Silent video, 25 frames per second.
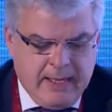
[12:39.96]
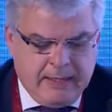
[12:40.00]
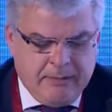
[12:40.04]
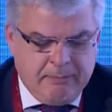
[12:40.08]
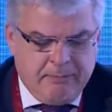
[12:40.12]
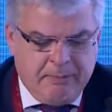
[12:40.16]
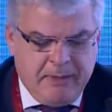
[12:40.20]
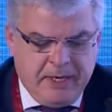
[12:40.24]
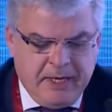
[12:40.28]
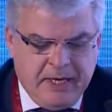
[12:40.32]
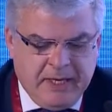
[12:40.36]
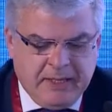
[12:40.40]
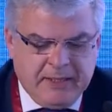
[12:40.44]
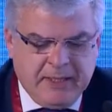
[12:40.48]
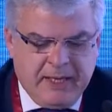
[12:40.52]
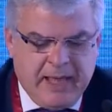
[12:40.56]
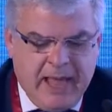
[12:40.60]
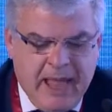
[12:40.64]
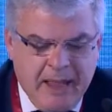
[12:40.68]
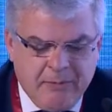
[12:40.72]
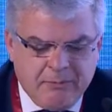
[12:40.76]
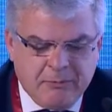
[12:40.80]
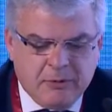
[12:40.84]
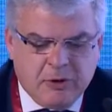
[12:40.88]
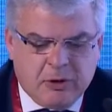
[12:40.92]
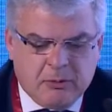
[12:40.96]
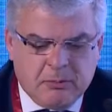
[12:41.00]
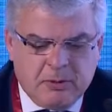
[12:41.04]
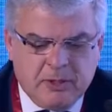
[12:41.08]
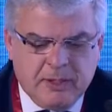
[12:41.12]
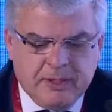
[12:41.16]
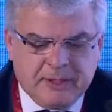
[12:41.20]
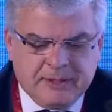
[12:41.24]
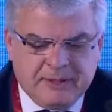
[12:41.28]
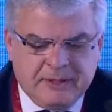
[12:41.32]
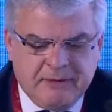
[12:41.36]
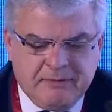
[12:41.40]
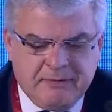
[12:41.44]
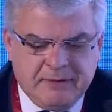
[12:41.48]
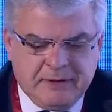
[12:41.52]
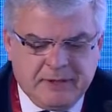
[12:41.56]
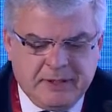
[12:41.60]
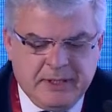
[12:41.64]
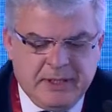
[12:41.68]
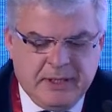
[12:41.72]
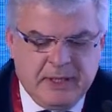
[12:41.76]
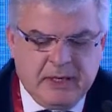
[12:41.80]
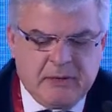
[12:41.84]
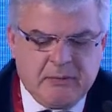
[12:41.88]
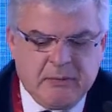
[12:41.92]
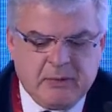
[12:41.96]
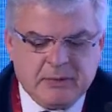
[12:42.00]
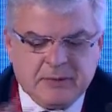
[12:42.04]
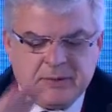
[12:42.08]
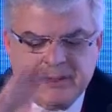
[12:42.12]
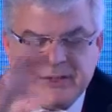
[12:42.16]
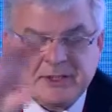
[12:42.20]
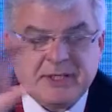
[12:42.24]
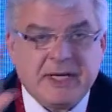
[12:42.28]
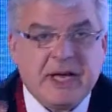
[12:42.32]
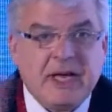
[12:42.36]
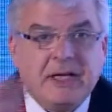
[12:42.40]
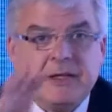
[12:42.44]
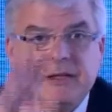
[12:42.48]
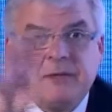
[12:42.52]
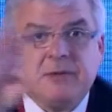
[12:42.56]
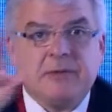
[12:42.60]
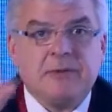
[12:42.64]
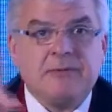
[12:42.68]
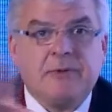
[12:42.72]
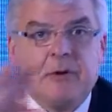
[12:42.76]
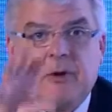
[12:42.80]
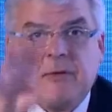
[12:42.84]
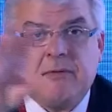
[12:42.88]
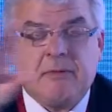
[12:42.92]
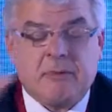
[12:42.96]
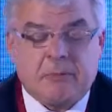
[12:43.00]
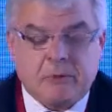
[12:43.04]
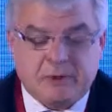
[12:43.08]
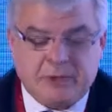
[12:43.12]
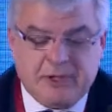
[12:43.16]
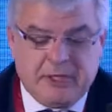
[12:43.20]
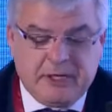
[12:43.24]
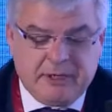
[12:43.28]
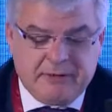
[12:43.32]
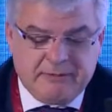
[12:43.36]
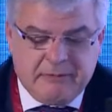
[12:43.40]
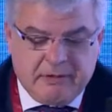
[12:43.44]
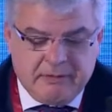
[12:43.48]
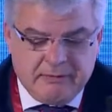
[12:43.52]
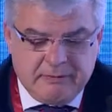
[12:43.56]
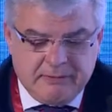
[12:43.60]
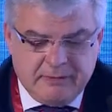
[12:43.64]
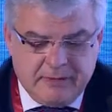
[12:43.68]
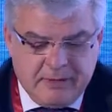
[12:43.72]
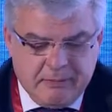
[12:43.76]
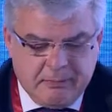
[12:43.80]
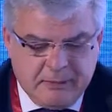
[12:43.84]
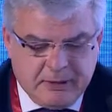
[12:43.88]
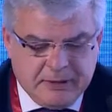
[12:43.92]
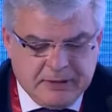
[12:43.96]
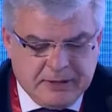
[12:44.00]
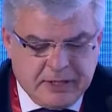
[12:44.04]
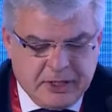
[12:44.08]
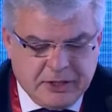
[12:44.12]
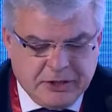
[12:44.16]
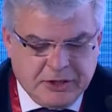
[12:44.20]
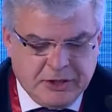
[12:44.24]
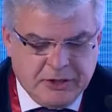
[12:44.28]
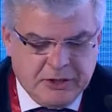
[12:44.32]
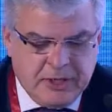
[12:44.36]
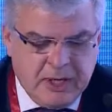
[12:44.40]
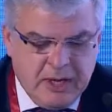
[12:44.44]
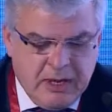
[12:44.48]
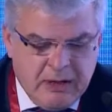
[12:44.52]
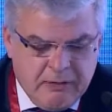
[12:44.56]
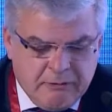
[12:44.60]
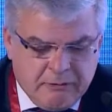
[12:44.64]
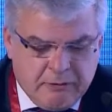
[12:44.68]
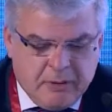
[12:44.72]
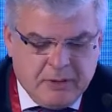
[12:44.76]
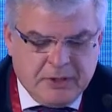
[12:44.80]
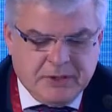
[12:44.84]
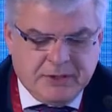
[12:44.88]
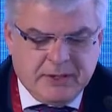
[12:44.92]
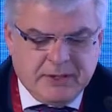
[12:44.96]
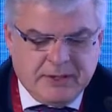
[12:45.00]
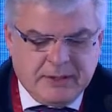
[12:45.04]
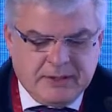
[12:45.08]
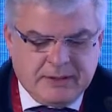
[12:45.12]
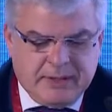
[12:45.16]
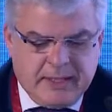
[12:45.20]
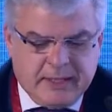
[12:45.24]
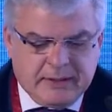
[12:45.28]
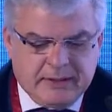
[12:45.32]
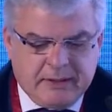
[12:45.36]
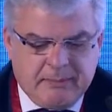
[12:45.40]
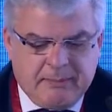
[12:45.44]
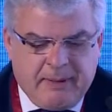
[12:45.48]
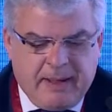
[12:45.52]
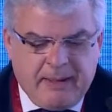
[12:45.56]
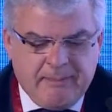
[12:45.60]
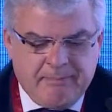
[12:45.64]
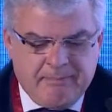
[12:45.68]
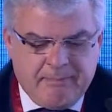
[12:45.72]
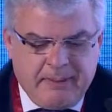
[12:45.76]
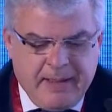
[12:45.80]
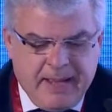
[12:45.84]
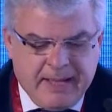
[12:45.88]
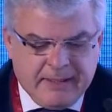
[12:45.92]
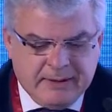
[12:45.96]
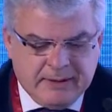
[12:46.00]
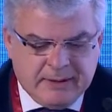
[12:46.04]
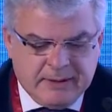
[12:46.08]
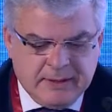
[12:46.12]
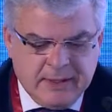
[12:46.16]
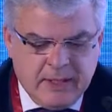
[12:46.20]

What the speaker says: B, the abnormal activity around the site of a prosthetic valve implantation, for instance, detected by PET,